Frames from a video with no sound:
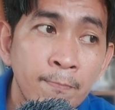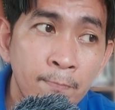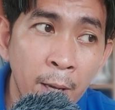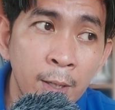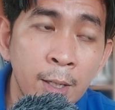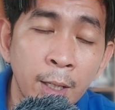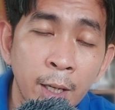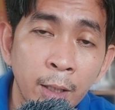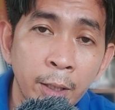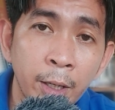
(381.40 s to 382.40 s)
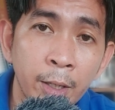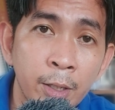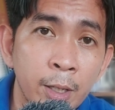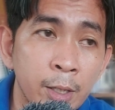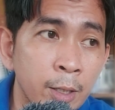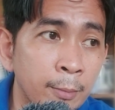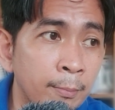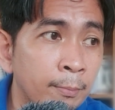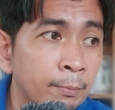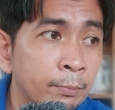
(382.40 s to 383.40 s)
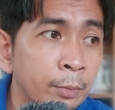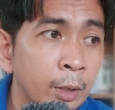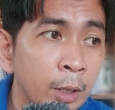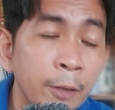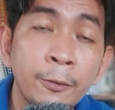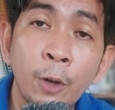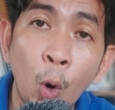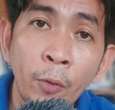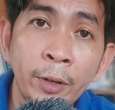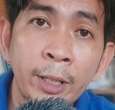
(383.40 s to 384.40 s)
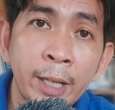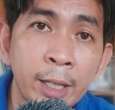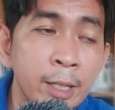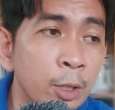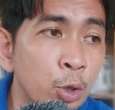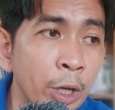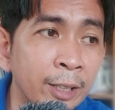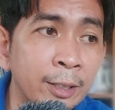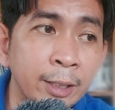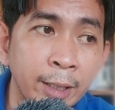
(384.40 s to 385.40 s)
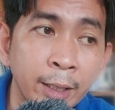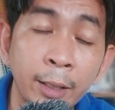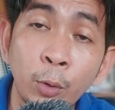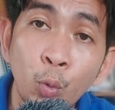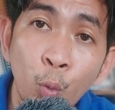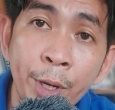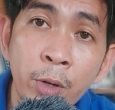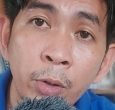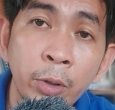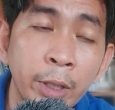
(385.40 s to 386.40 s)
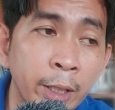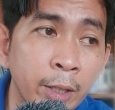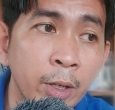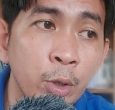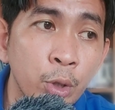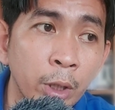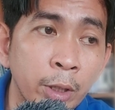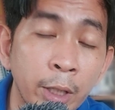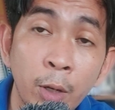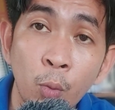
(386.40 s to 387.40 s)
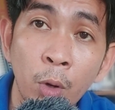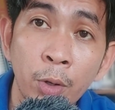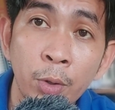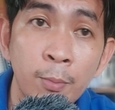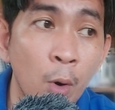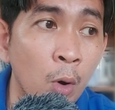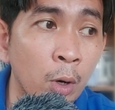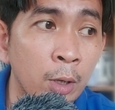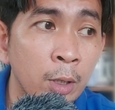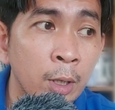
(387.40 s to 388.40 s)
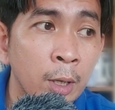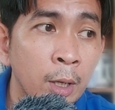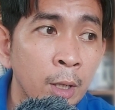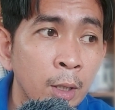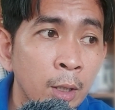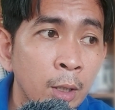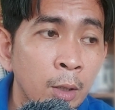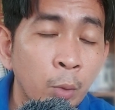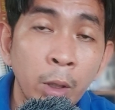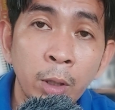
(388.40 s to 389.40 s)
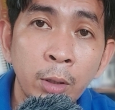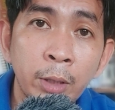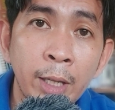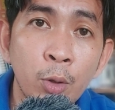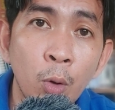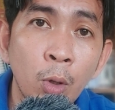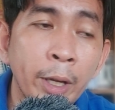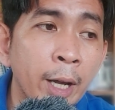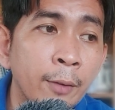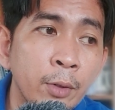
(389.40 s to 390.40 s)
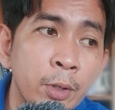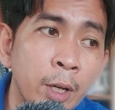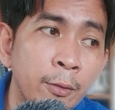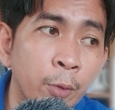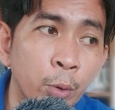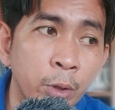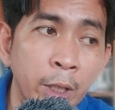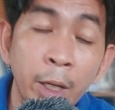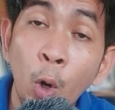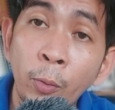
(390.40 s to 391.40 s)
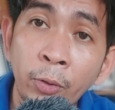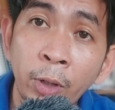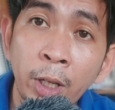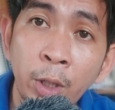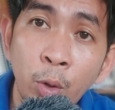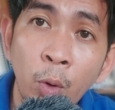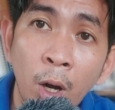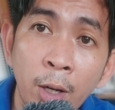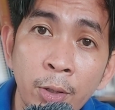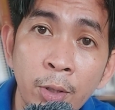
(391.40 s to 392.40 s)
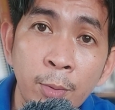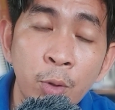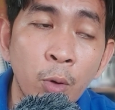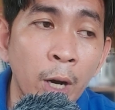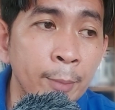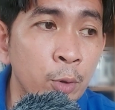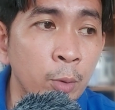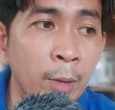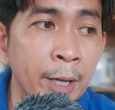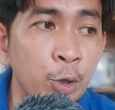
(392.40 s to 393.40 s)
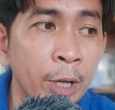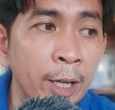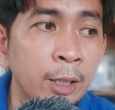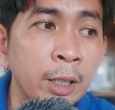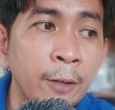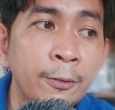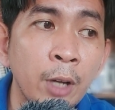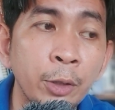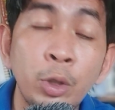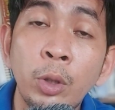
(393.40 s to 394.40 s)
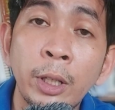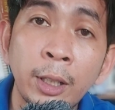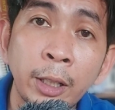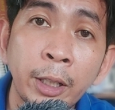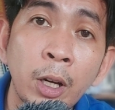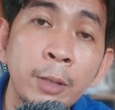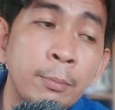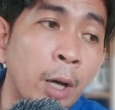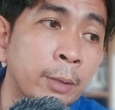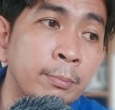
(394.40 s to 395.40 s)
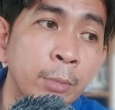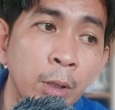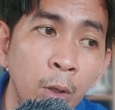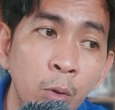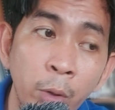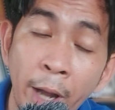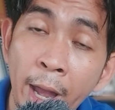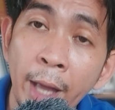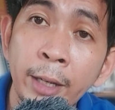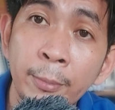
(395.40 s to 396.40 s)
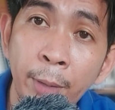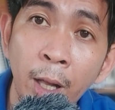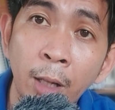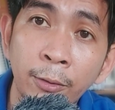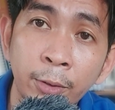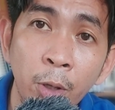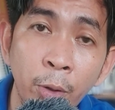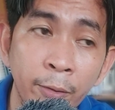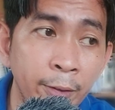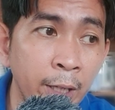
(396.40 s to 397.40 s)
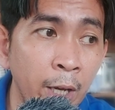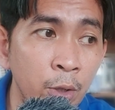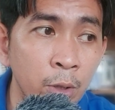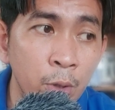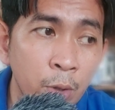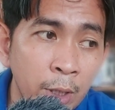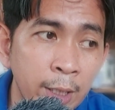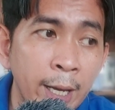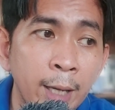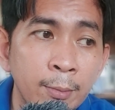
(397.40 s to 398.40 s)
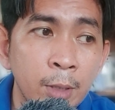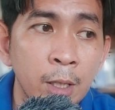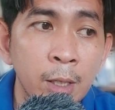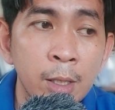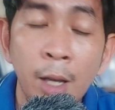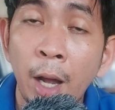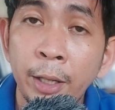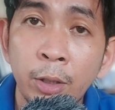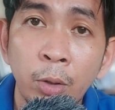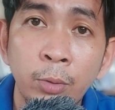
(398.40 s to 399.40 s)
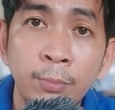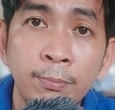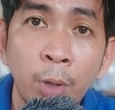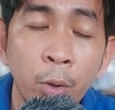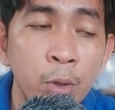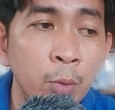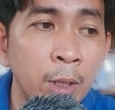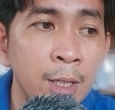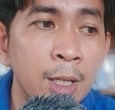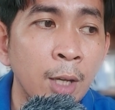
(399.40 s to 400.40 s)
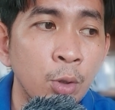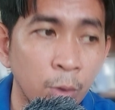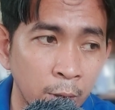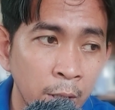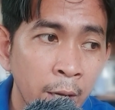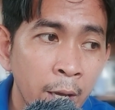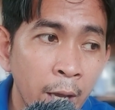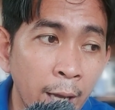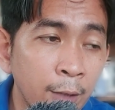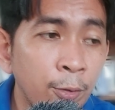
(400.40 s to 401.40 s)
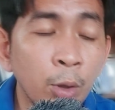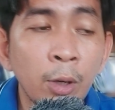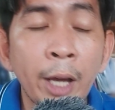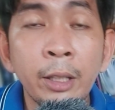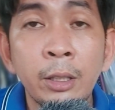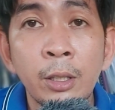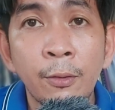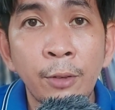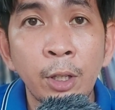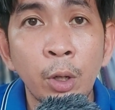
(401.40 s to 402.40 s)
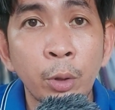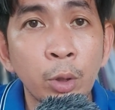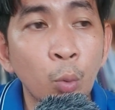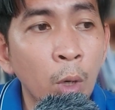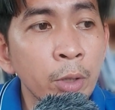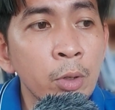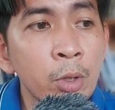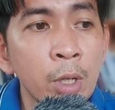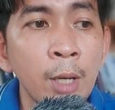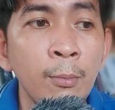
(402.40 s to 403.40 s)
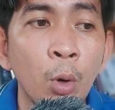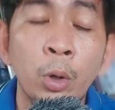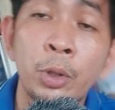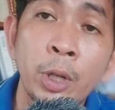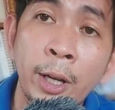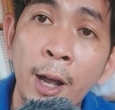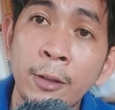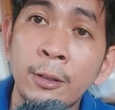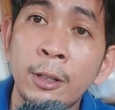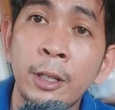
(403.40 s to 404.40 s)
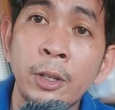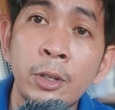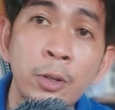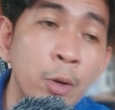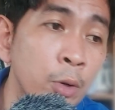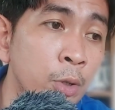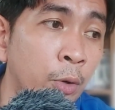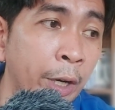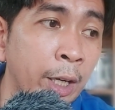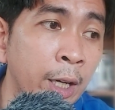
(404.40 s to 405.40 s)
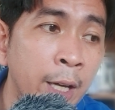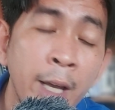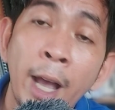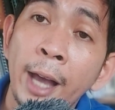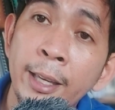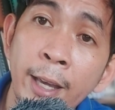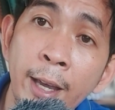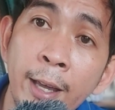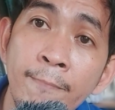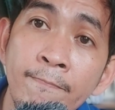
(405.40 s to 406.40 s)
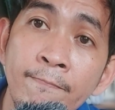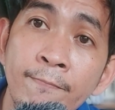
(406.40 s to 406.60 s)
basic healthcare system. If COVID gets unchecked again, we could get shut down once more. Well, that's all I have to say for today. Hopefully, you are subscribed to my channel. If not, you can click on the button below and the bell for notifications. You need that since I don't post with a schedule. And if you like this video and you want to see more, check out the links on your screen. Again,